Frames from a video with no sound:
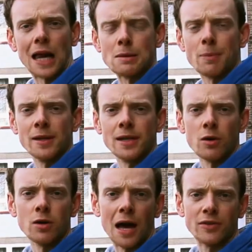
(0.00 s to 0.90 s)
climb up in
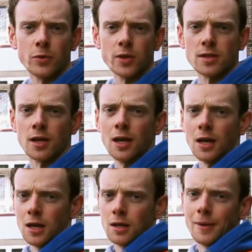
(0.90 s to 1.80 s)
now afterwards.
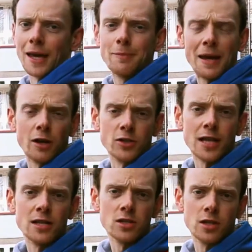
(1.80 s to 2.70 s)
But again, pay close
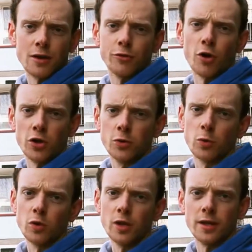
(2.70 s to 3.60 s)
attention to that foot on the
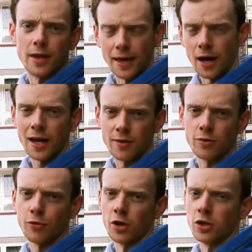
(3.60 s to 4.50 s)
wall, the height of the
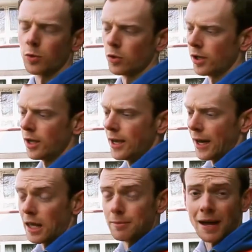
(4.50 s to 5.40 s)
foot on the wall,
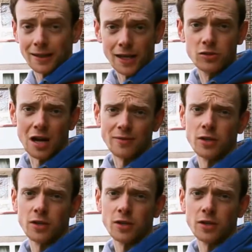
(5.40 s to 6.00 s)
and that back leg driving